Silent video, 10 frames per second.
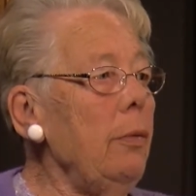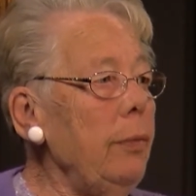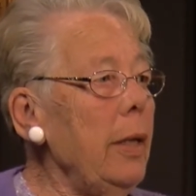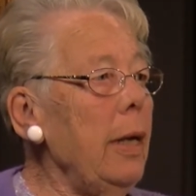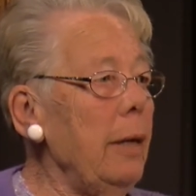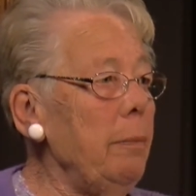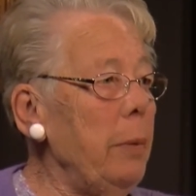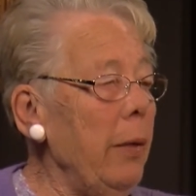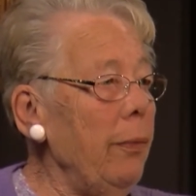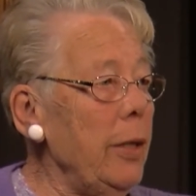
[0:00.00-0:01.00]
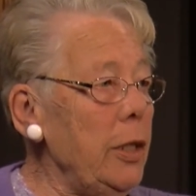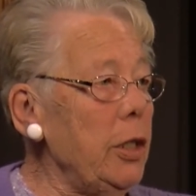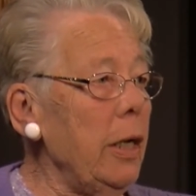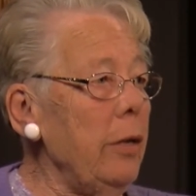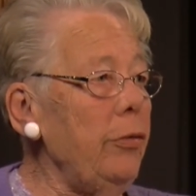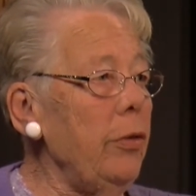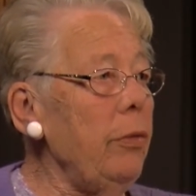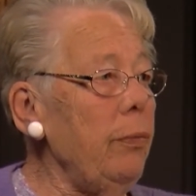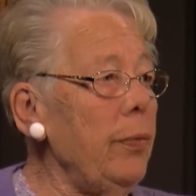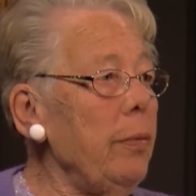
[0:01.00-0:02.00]
that had been the
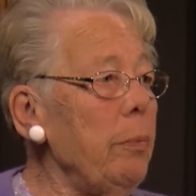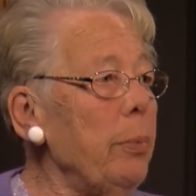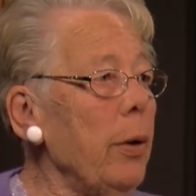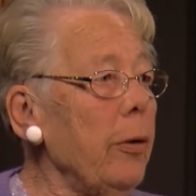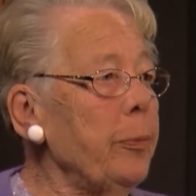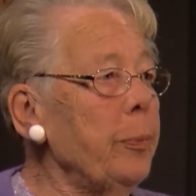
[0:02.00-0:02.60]
genesis for the book.